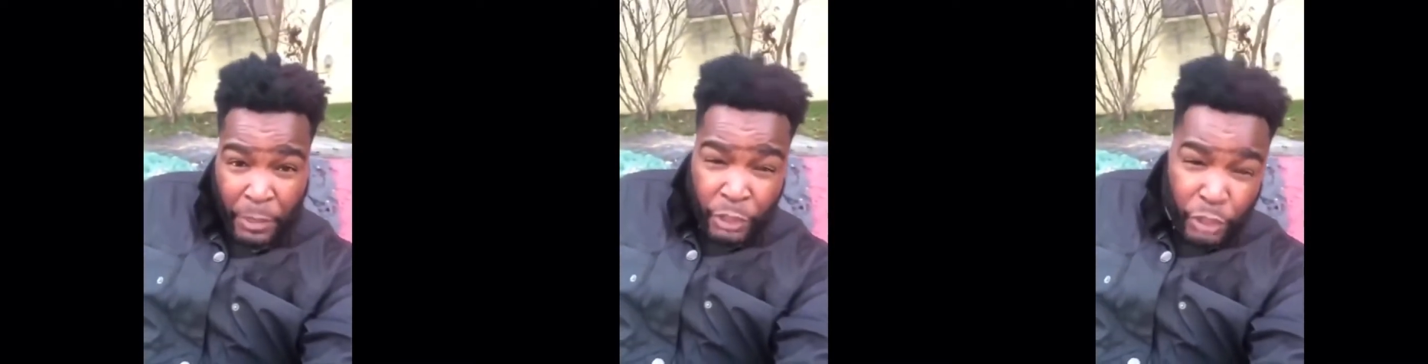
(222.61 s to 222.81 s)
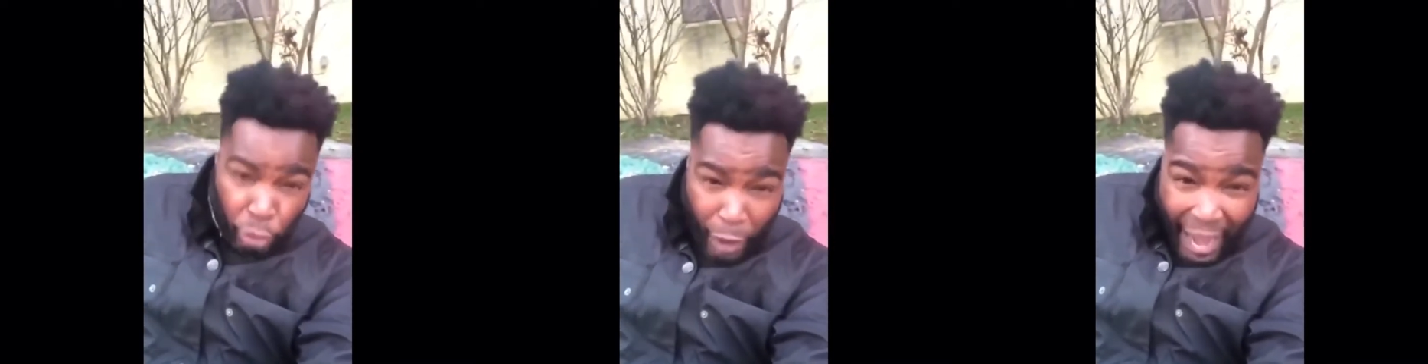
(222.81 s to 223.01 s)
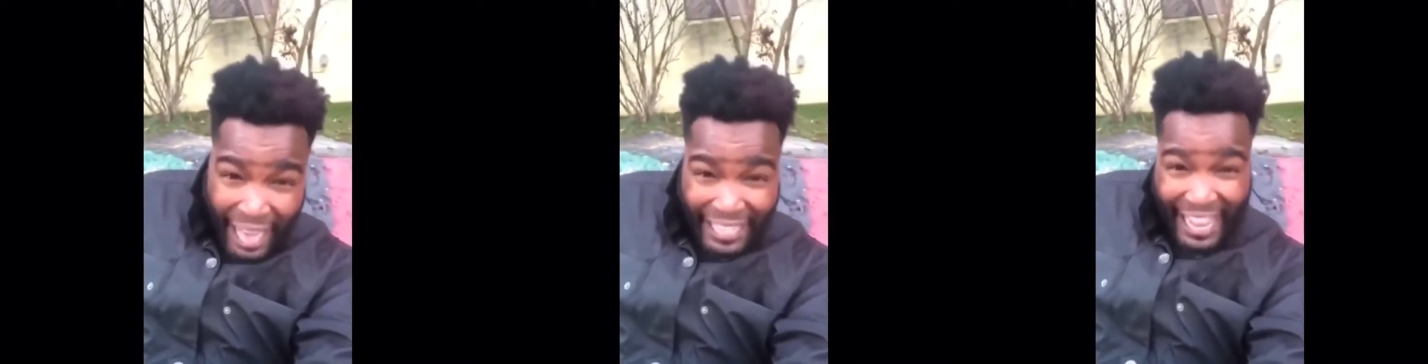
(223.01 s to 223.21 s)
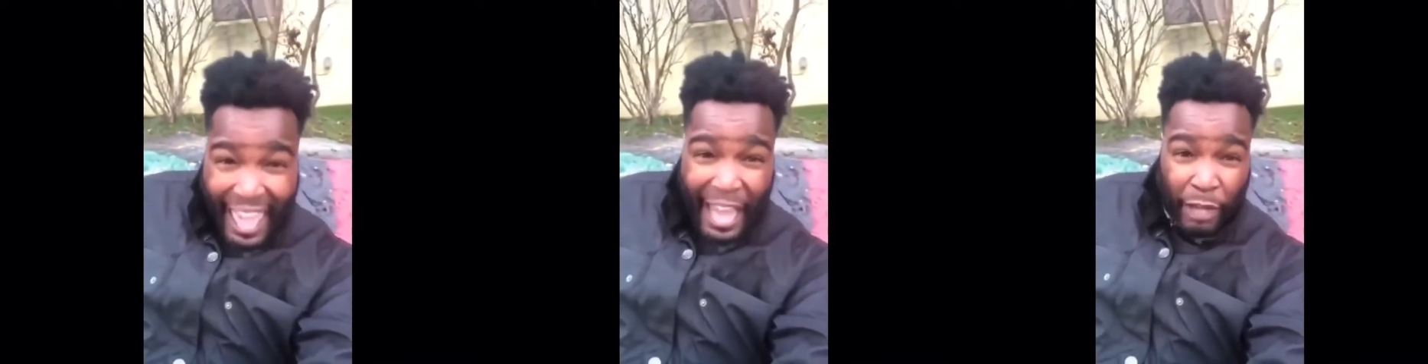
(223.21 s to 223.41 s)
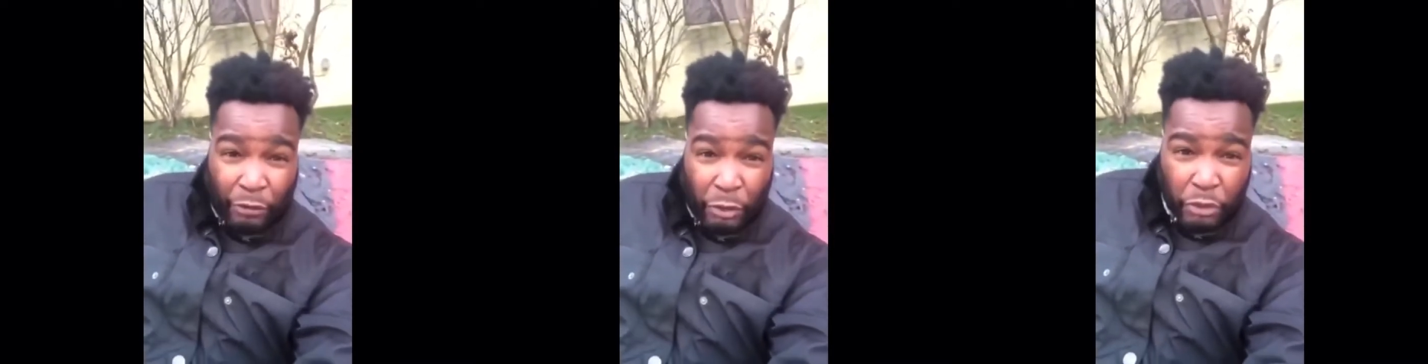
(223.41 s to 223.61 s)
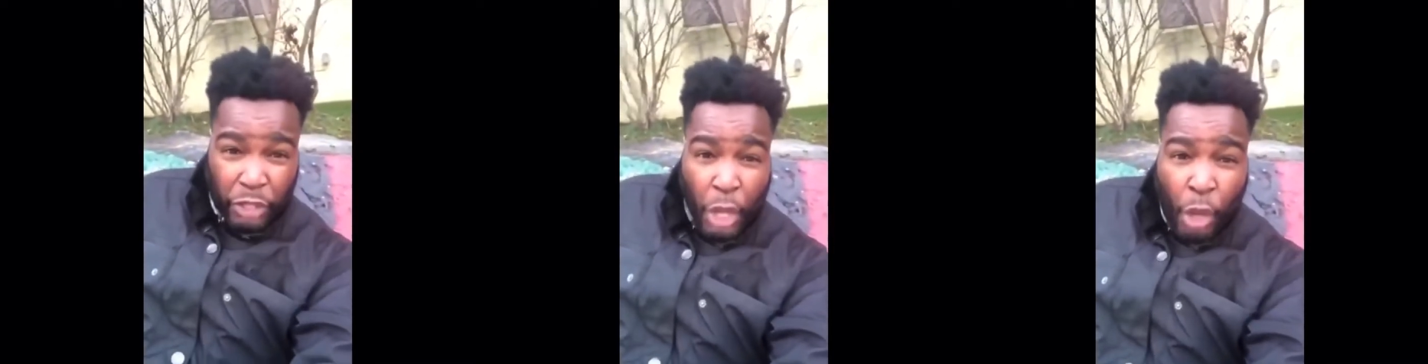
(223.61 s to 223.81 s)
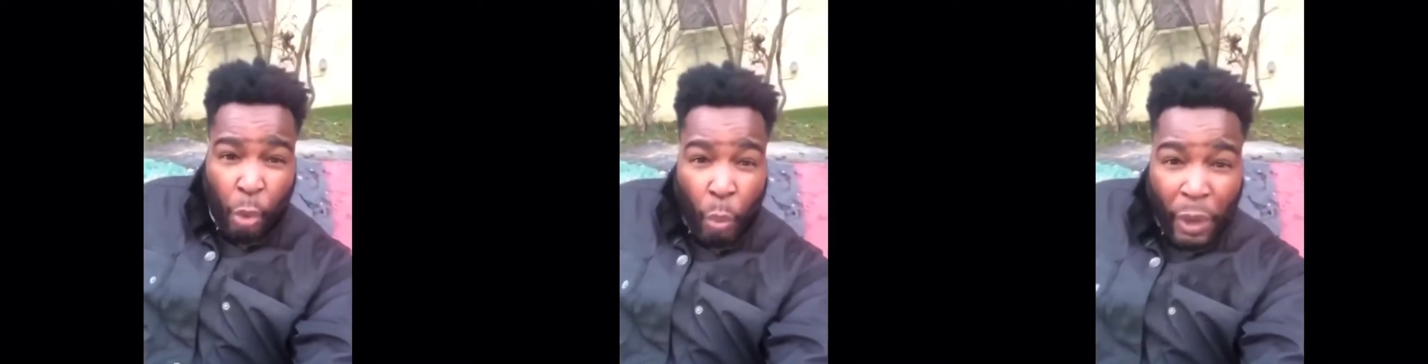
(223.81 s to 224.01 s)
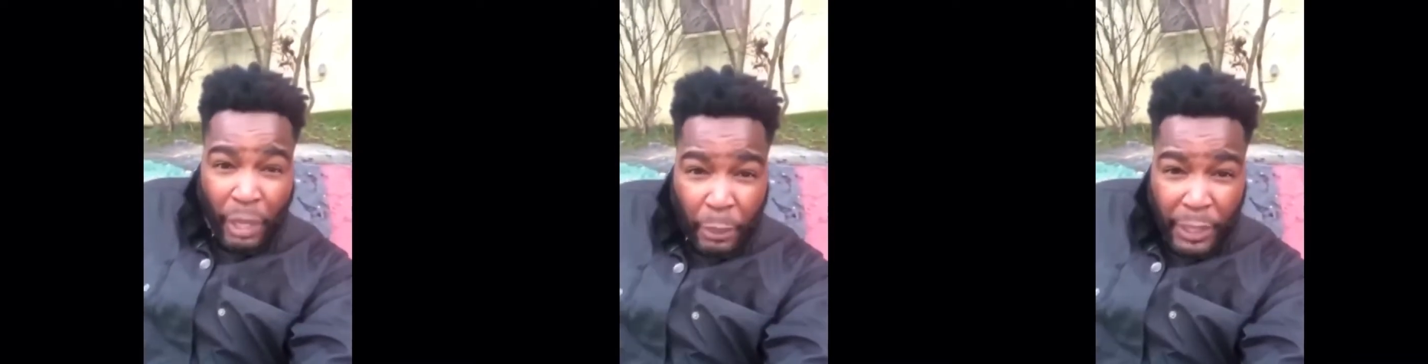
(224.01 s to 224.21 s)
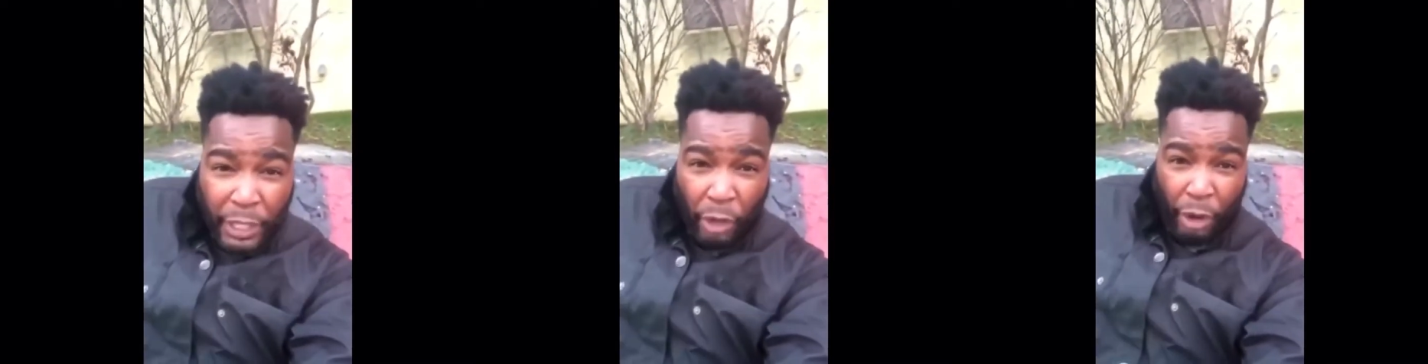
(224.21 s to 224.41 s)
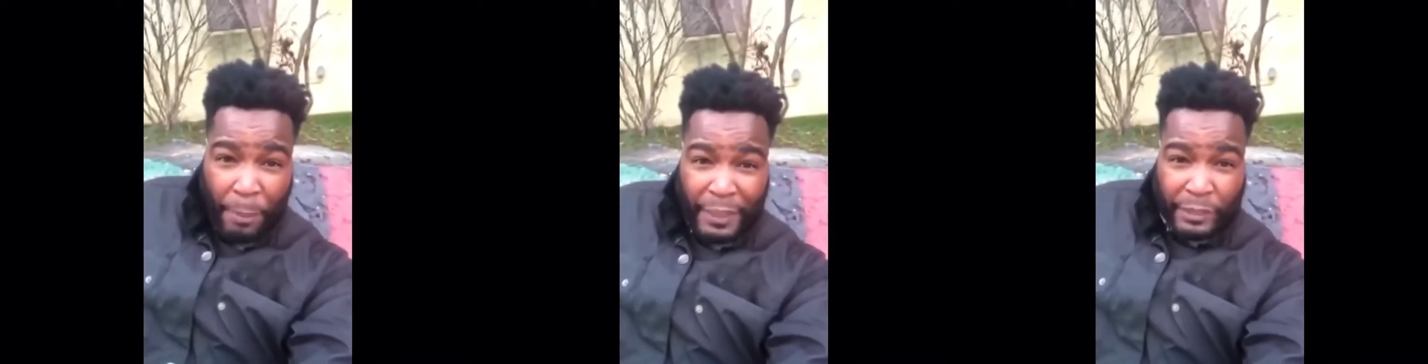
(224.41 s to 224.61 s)
Trilaterals. What do we
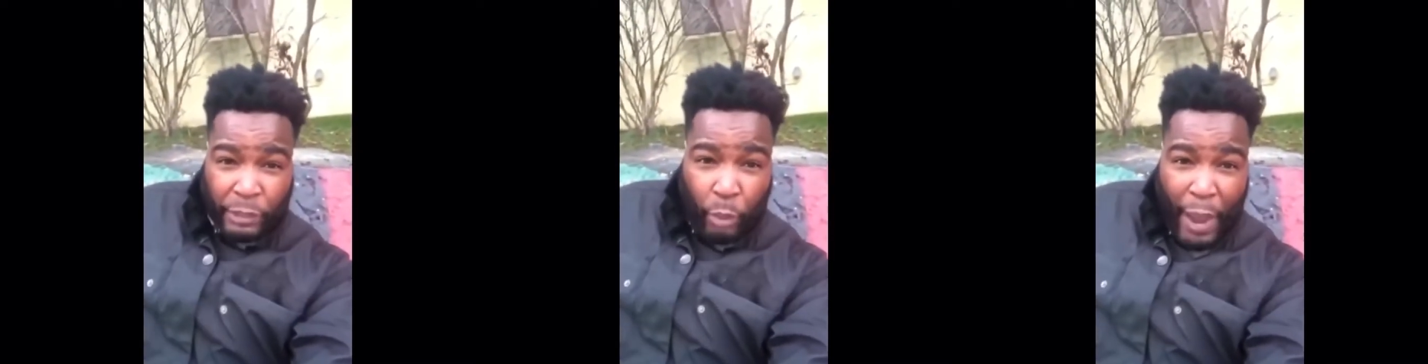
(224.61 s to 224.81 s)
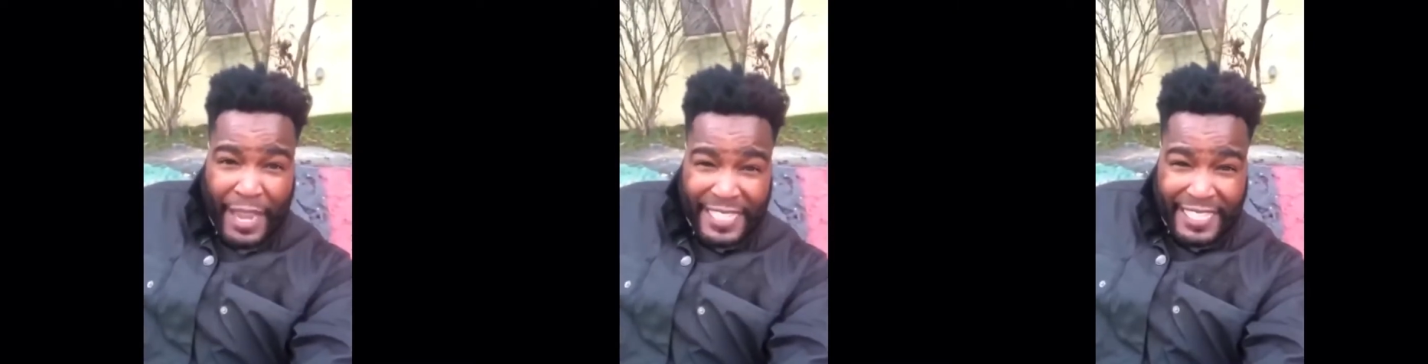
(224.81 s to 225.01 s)
know about the white